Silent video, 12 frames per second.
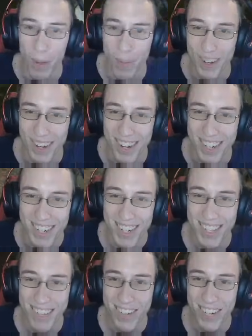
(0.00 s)
Bomber.
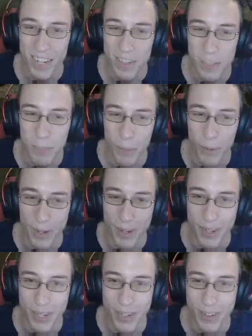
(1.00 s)
I think we got this point
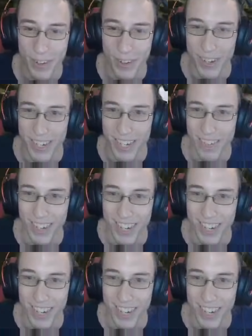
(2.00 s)
under control, I'm gonna